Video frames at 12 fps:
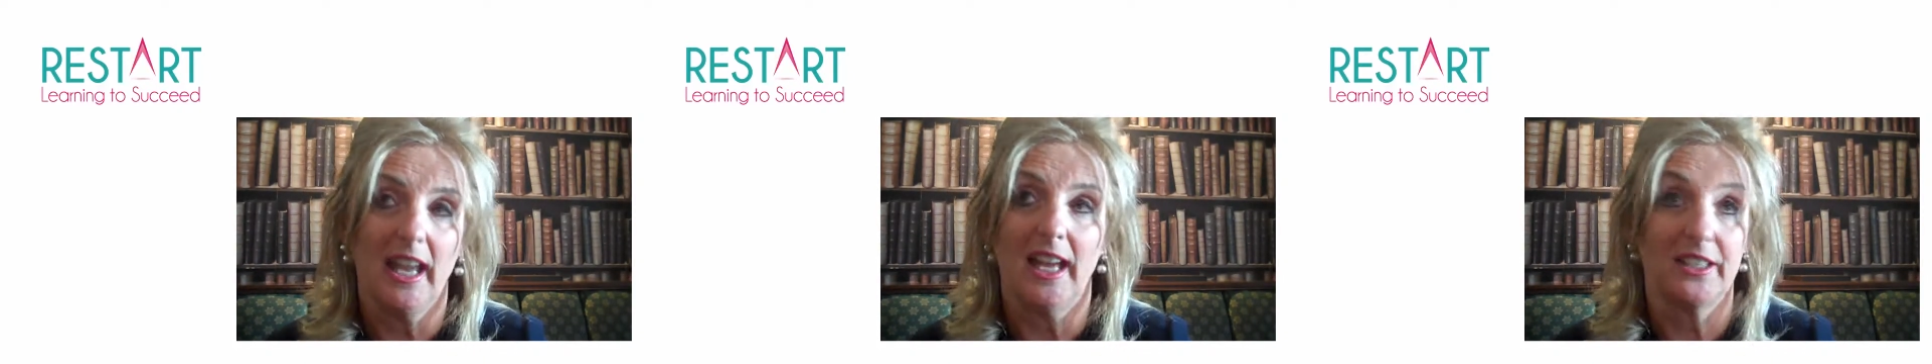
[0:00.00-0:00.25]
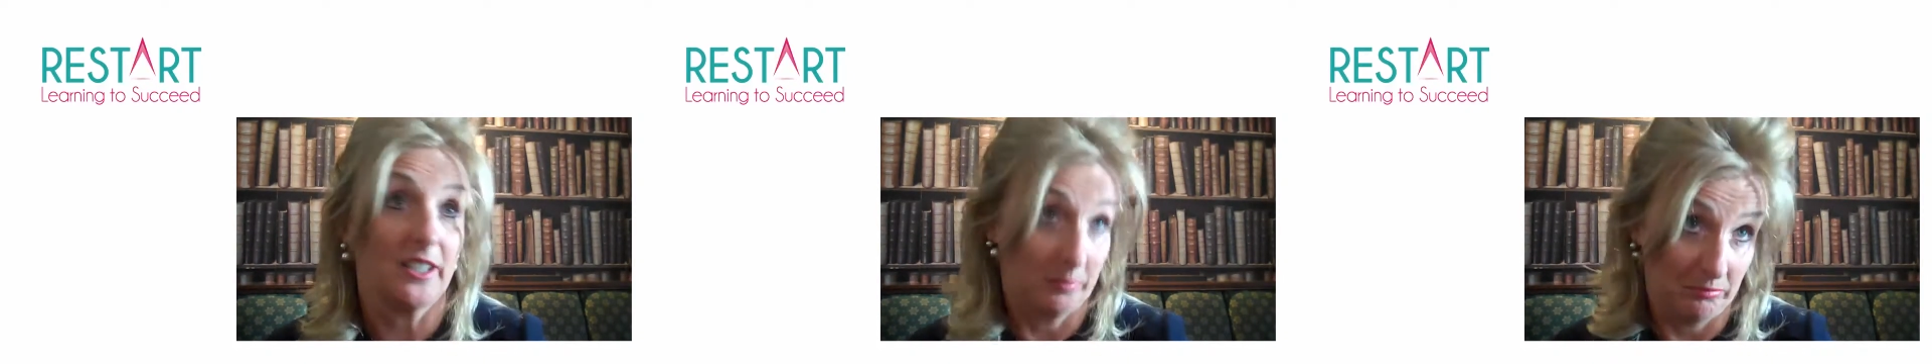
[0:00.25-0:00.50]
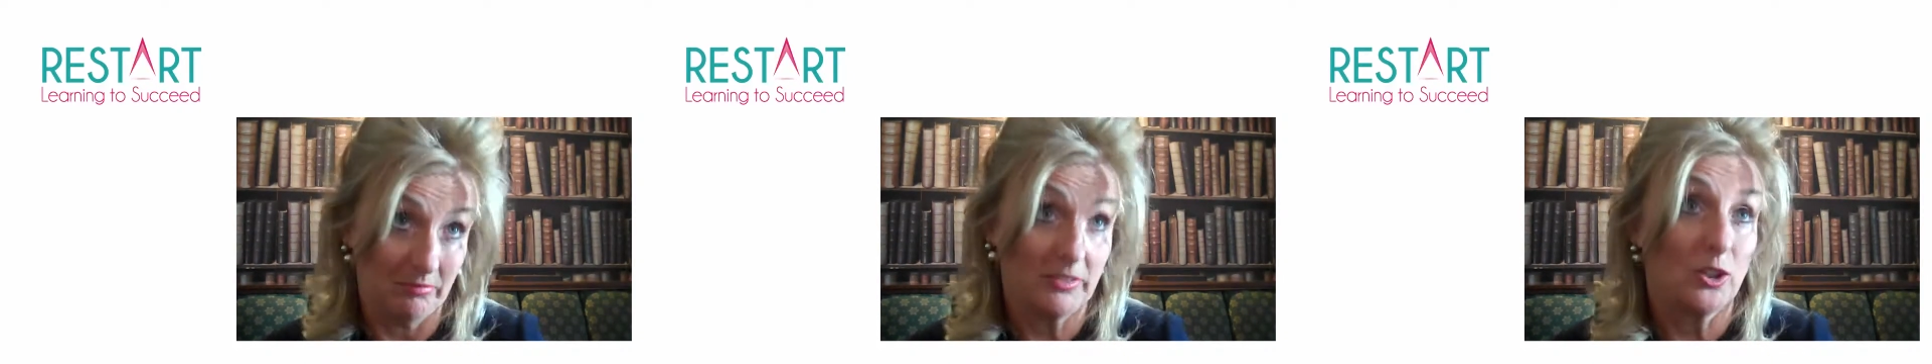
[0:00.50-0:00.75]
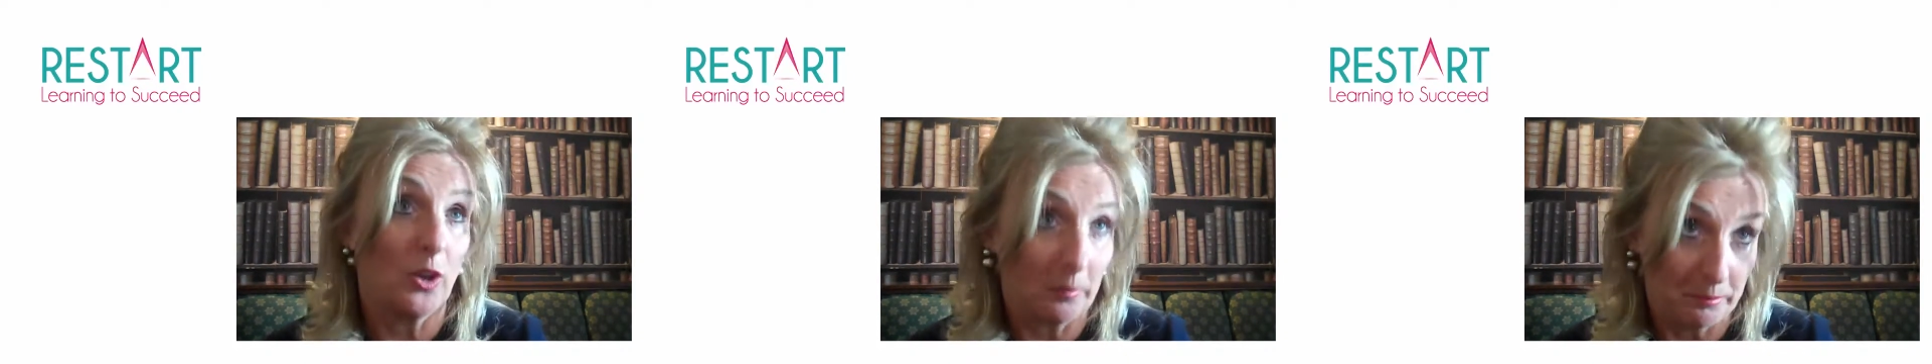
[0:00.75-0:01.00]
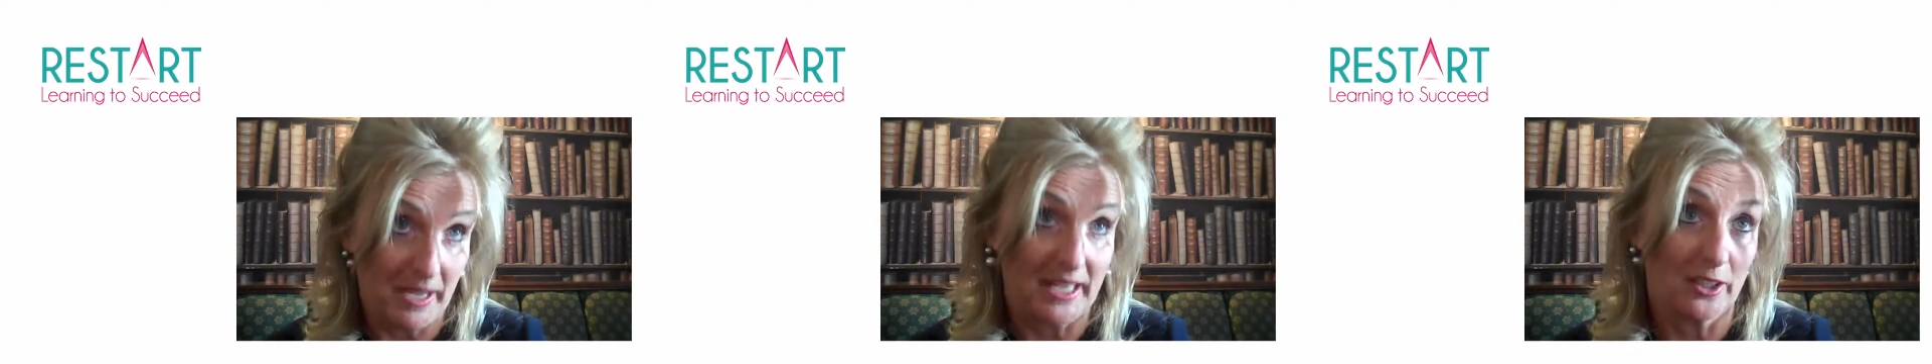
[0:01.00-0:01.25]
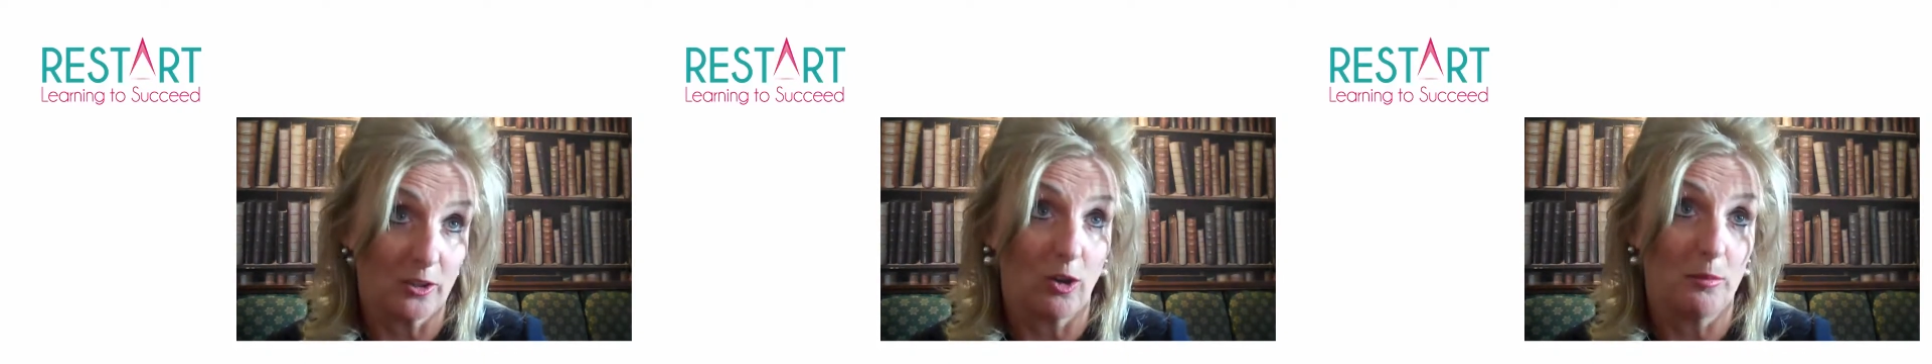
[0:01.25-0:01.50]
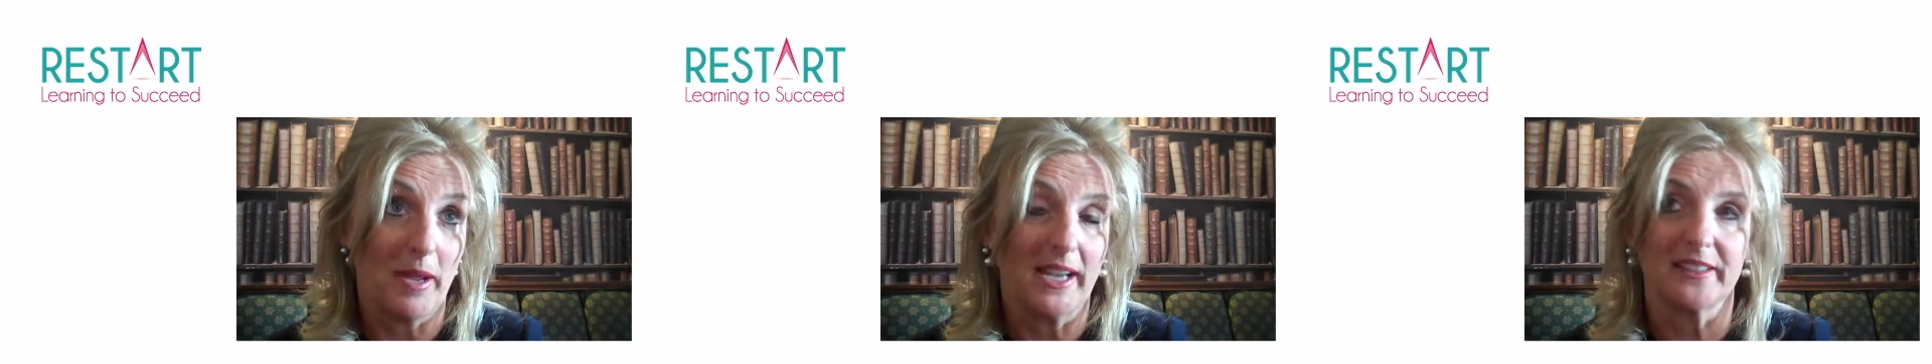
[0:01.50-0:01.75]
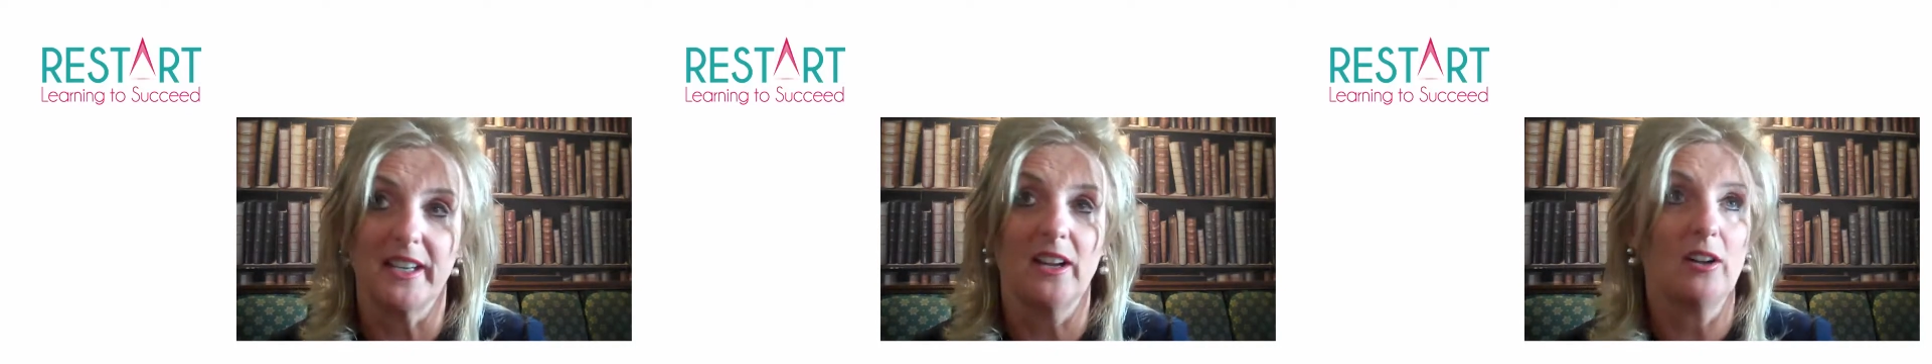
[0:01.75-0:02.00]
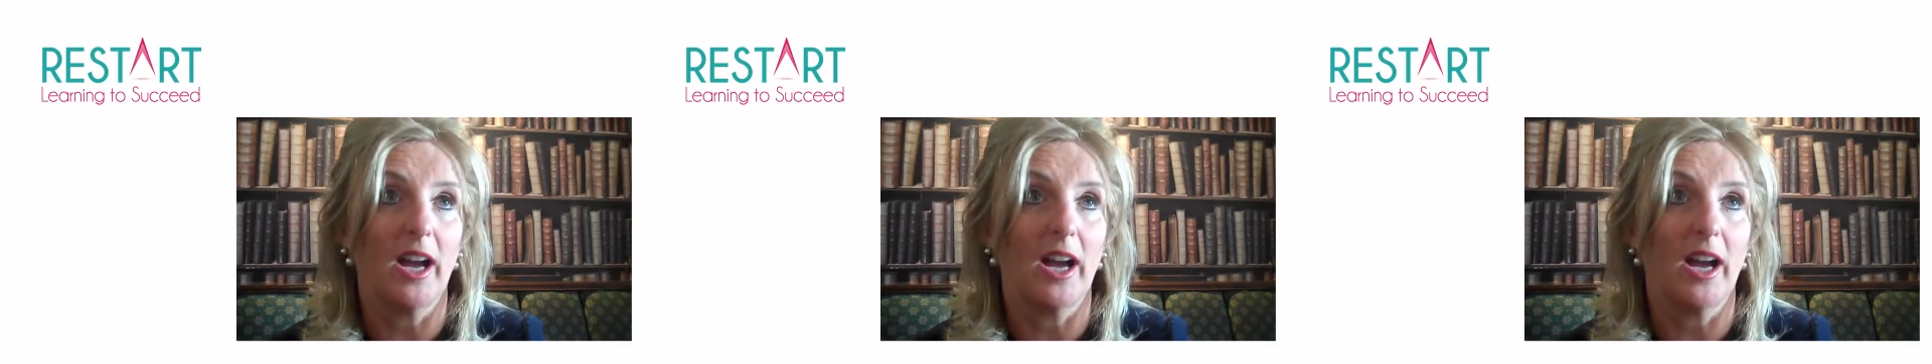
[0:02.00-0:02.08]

And I'm paying it all back now.